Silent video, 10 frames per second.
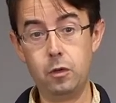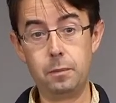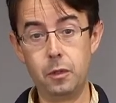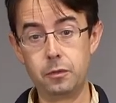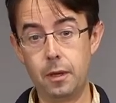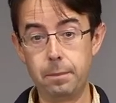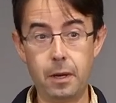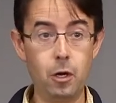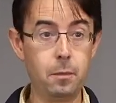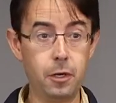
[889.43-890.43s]
had built up
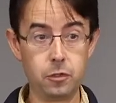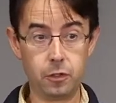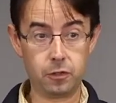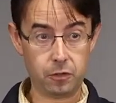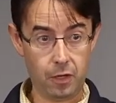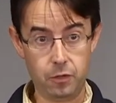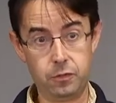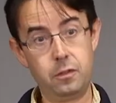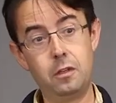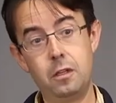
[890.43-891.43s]
parametric
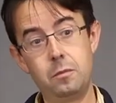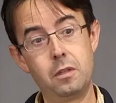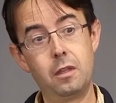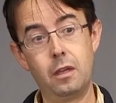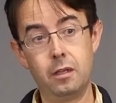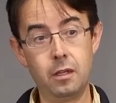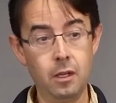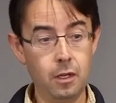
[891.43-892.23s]
sales teams and then,